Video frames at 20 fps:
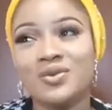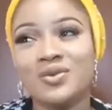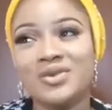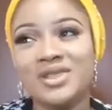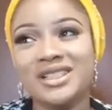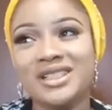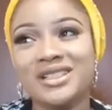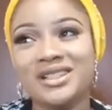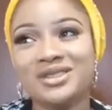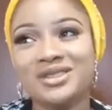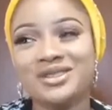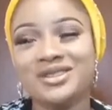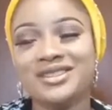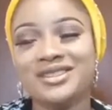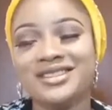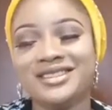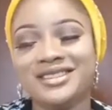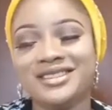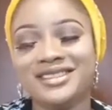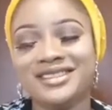When
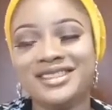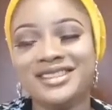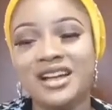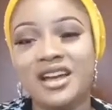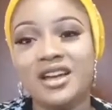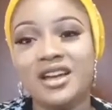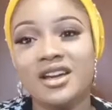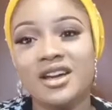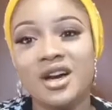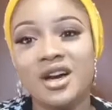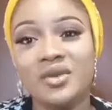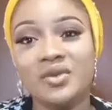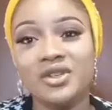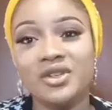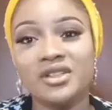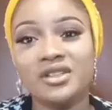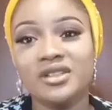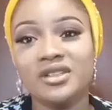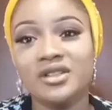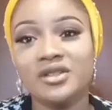I
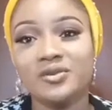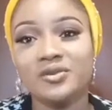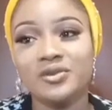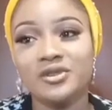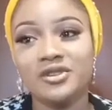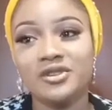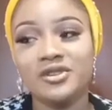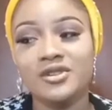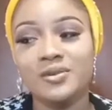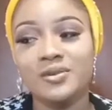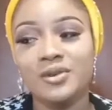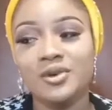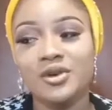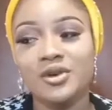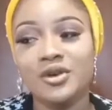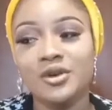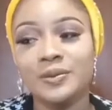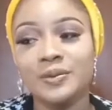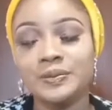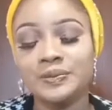read a lot of books,
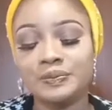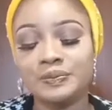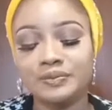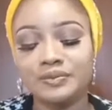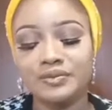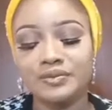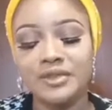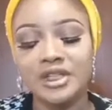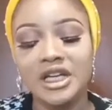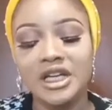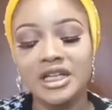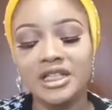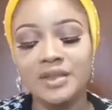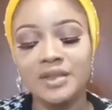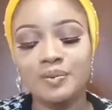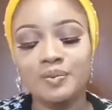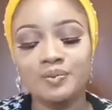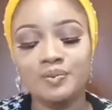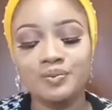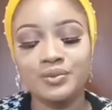but like
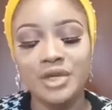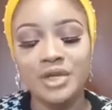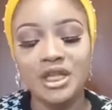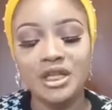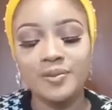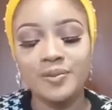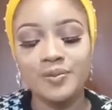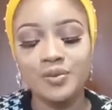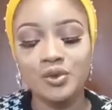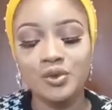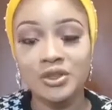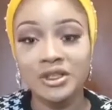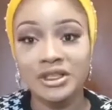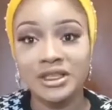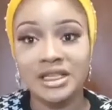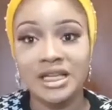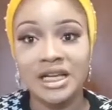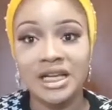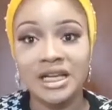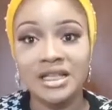the book
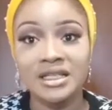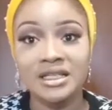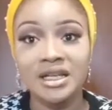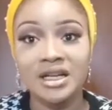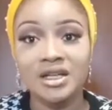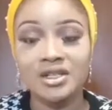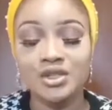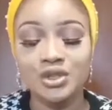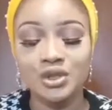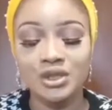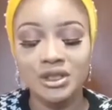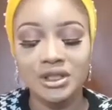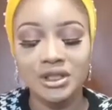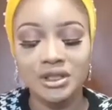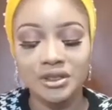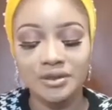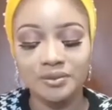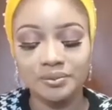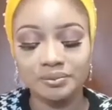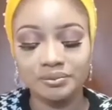that has
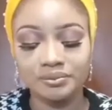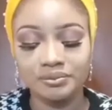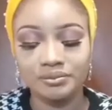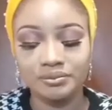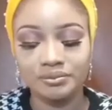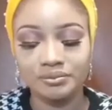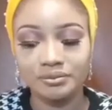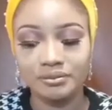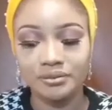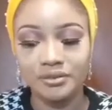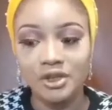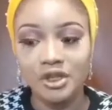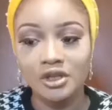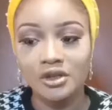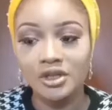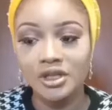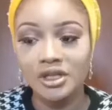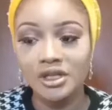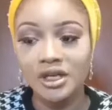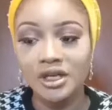actually,
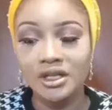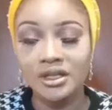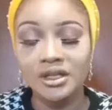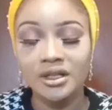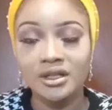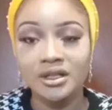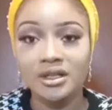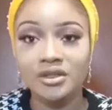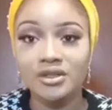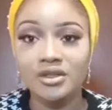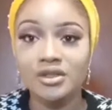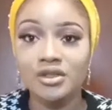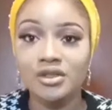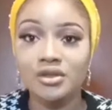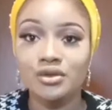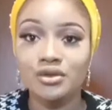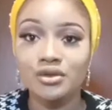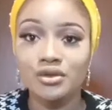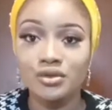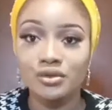yeah, there are actually
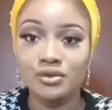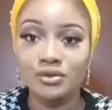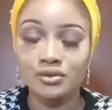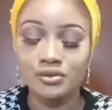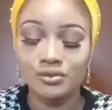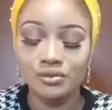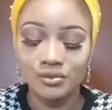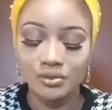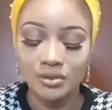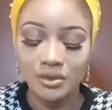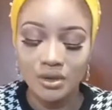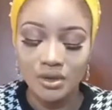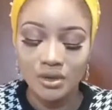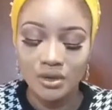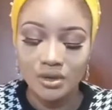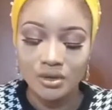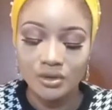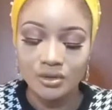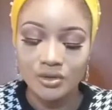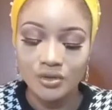two
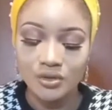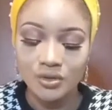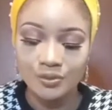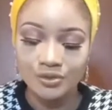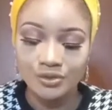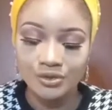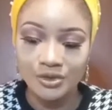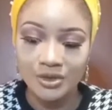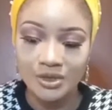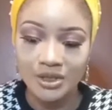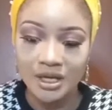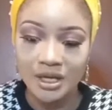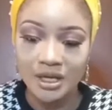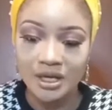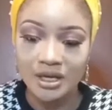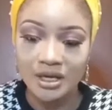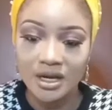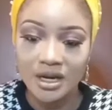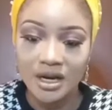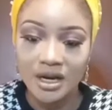books that
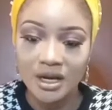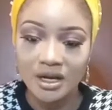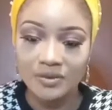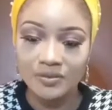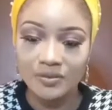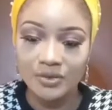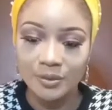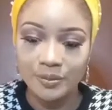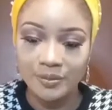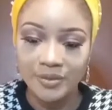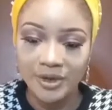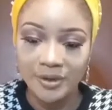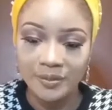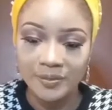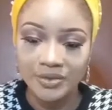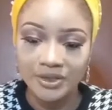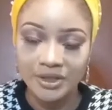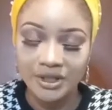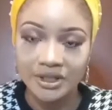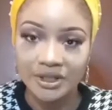I
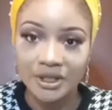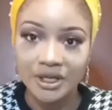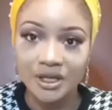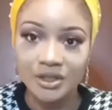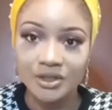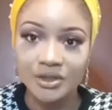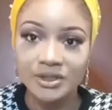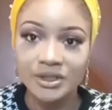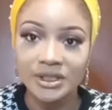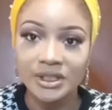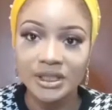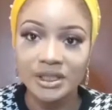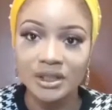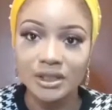remember and I actually